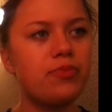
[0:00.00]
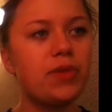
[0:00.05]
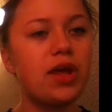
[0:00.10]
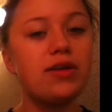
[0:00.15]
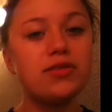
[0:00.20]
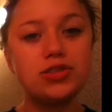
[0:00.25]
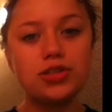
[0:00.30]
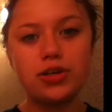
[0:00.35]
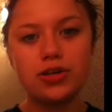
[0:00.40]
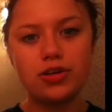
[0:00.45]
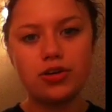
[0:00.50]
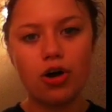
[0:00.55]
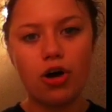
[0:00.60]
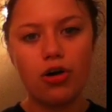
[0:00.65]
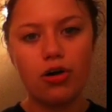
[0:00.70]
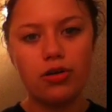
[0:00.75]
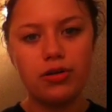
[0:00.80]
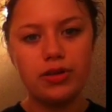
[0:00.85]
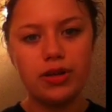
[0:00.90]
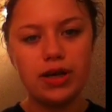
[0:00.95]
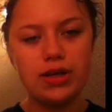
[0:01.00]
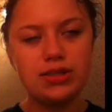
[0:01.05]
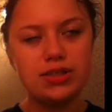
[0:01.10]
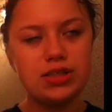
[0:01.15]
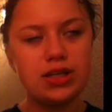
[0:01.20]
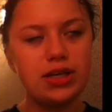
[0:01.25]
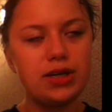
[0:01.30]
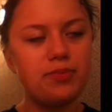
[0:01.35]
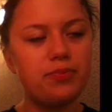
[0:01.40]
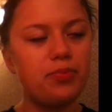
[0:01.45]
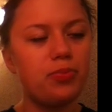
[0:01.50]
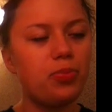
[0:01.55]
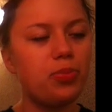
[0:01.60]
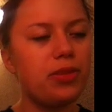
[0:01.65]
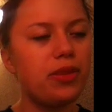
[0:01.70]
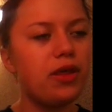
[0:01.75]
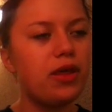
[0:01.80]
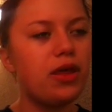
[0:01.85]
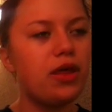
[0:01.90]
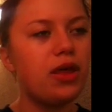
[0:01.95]
I was trying to call him last night,
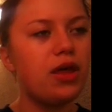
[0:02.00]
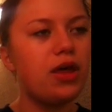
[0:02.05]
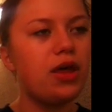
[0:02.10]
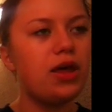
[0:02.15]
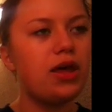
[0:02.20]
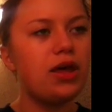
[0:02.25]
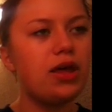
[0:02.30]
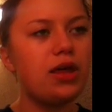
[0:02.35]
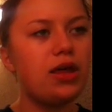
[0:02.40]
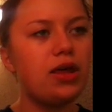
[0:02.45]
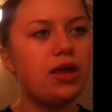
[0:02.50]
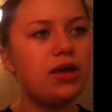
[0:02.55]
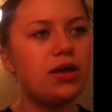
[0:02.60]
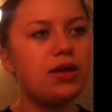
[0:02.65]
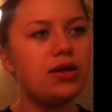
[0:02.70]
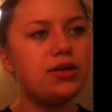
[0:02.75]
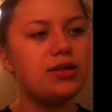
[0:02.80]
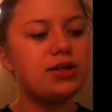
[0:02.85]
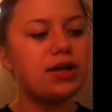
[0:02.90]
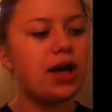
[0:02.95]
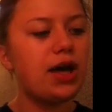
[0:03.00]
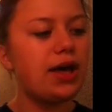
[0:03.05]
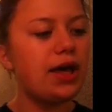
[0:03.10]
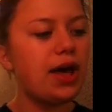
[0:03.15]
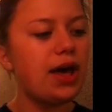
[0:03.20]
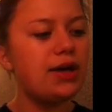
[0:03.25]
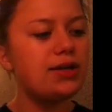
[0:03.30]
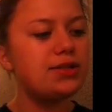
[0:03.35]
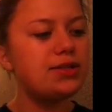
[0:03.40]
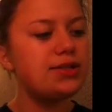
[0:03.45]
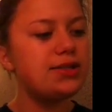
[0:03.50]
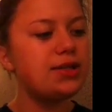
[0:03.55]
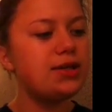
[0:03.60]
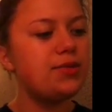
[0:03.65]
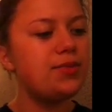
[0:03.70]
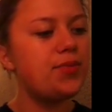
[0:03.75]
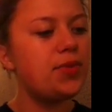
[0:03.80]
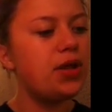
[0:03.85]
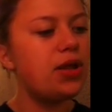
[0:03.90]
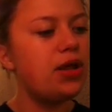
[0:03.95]
and I asked
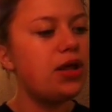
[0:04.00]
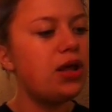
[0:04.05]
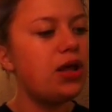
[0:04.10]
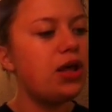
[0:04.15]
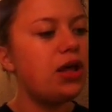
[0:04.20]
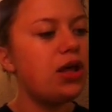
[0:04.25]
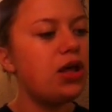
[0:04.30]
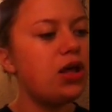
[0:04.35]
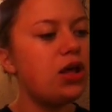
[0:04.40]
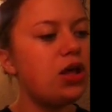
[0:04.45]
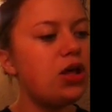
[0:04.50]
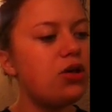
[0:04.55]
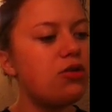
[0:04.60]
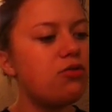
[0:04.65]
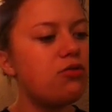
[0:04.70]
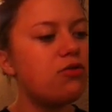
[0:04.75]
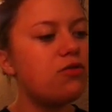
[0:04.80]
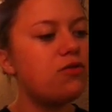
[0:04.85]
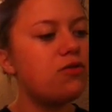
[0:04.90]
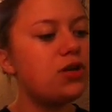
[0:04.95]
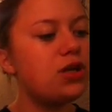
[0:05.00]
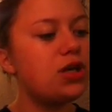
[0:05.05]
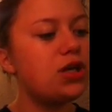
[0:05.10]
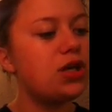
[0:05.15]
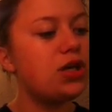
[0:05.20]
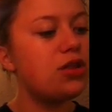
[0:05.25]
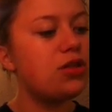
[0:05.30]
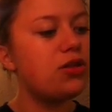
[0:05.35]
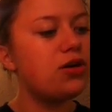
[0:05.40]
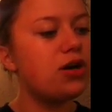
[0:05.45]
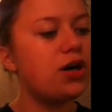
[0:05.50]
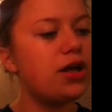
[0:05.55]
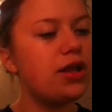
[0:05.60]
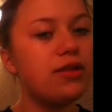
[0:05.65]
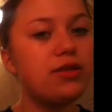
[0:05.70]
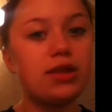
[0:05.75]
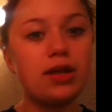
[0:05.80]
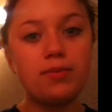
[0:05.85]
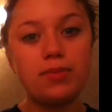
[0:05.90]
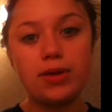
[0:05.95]
him if he thought
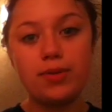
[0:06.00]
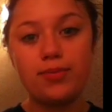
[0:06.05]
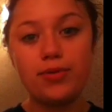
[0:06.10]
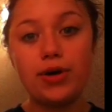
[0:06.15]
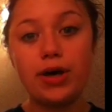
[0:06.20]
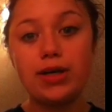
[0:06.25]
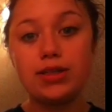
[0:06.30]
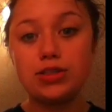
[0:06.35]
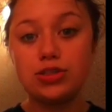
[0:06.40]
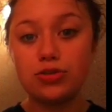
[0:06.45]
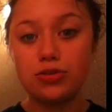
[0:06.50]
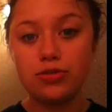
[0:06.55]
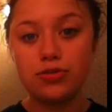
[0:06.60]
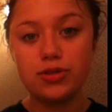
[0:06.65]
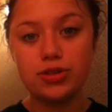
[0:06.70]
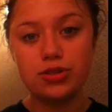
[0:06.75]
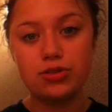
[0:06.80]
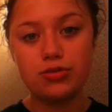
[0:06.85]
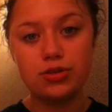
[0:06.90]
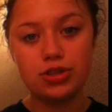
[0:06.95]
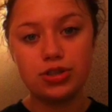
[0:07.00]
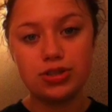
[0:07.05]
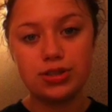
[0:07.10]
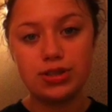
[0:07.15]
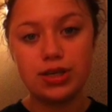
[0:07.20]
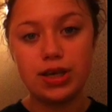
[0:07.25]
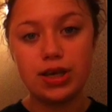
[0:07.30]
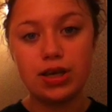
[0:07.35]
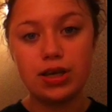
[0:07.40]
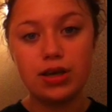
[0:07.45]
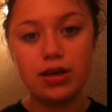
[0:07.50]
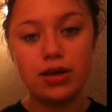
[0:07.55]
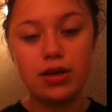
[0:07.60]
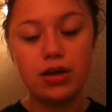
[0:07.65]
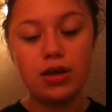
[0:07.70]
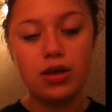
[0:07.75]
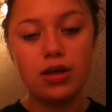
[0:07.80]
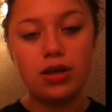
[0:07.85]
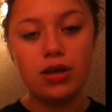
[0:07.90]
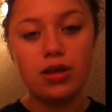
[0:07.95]
that people had souls or were just, like,
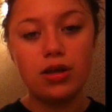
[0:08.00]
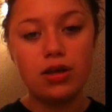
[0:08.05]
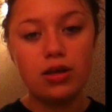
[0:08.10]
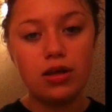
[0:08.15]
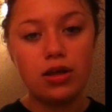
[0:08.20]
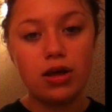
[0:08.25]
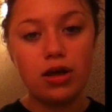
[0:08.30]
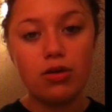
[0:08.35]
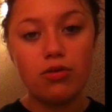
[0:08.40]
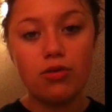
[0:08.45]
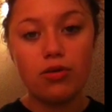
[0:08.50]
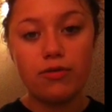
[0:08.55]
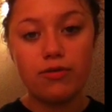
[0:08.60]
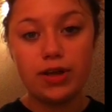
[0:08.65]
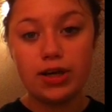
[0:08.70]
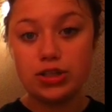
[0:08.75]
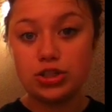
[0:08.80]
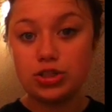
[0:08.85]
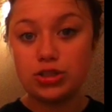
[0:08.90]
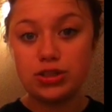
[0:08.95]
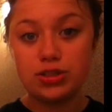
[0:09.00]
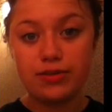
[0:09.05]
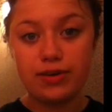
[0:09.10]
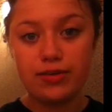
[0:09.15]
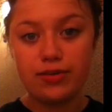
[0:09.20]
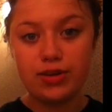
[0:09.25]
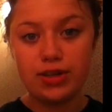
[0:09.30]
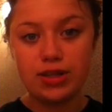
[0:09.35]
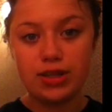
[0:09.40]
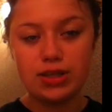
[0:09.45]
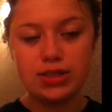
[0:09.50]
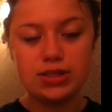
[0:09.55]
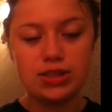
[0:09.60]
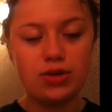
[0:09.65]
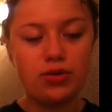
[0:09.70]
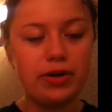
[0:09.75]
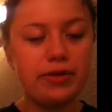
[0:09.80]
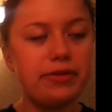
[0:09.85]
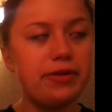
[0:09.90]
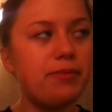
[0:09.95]
reflections of everything they
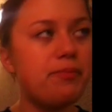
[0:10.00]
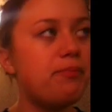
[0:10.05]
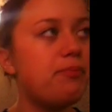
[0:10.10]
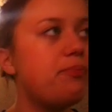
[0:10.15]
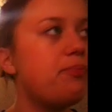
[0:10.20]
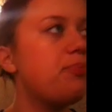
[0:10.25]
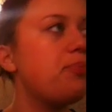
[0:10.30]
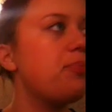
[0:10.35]
see around them.